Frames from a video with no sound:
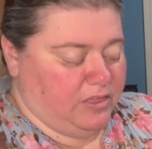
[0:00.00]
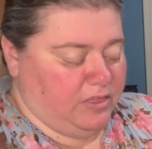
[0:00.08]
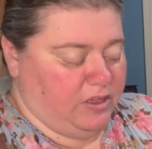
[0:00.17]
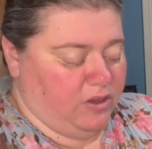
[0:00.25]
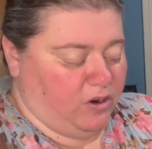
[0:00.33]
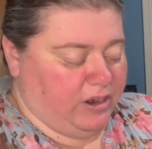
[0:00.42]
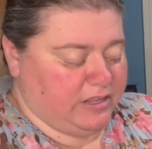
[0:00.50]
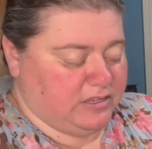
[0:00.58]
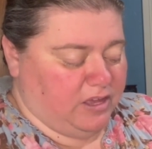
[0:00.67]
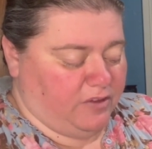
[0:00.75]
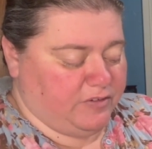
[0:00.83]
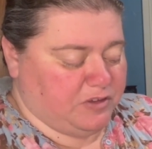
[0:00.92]
the yarn
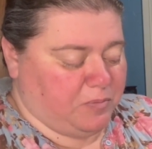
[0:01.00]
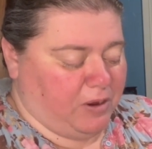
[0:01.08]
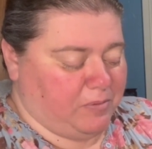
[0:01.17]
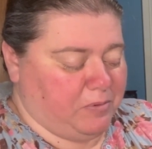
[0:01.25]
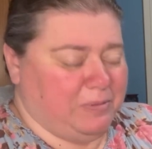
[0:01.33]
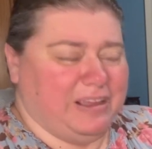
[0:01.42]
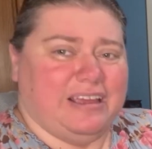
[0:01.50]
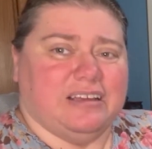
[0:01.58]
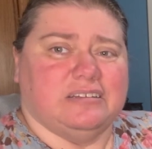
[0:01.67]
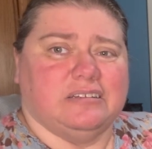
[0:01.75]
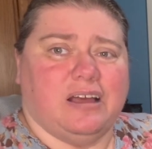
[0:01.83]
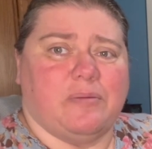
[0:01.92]
itself is probably
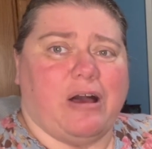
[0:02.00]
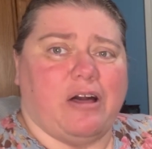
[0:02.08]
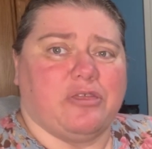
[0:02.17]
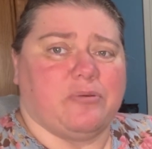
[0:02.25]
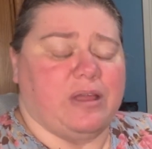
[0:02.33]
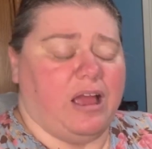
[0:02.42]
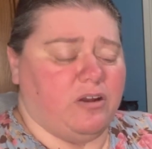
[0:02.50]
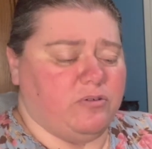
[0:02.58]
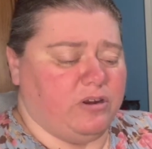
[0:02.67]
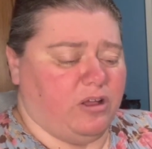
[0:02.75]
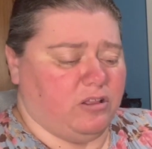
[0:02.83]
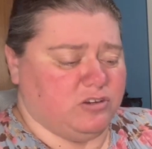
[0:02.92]
about
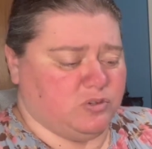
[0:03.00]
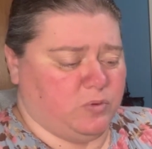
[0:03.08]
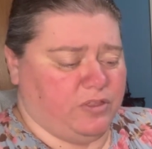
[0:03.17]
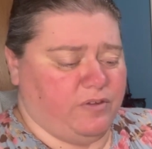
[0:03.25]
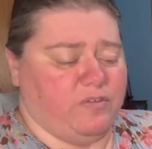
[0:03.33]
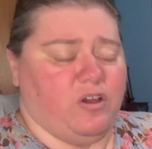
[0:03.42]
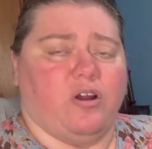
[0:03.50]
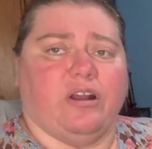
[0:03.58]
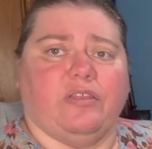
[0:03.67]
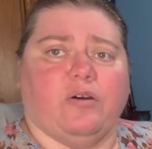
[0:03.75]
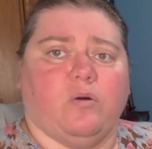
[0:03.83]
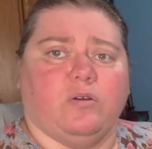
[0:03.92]
$300 worth of yarn
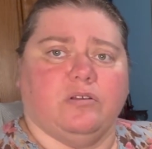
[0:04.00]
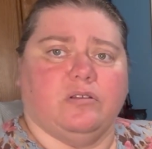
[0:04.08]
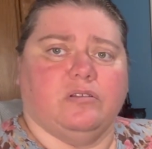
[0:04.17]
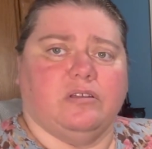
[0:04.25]
in the whole.